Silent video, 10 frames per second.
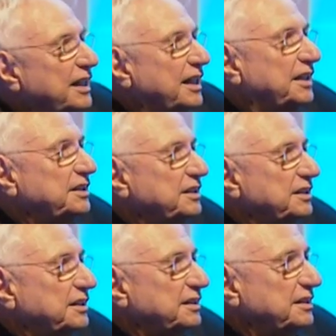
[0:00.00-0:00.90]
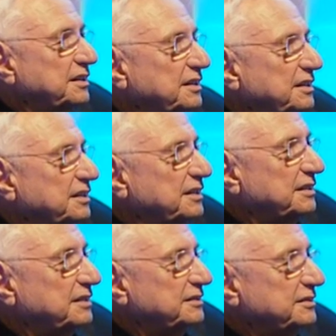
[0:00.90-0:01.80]
And uh,
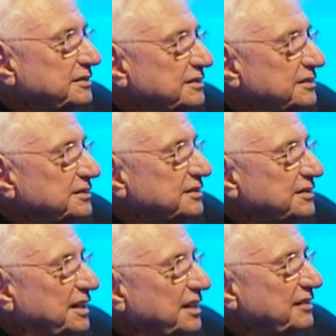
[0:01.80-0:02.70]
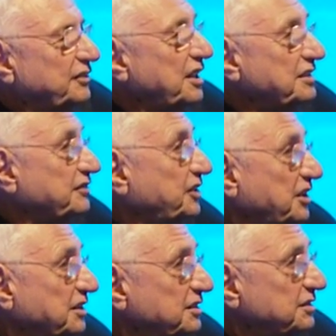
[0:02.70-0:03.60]
uh, I have lots of
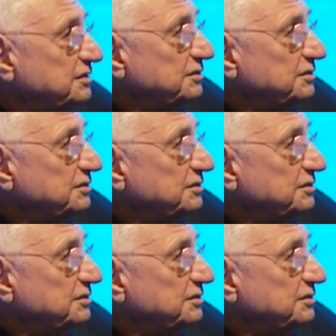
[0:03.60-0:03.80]
art.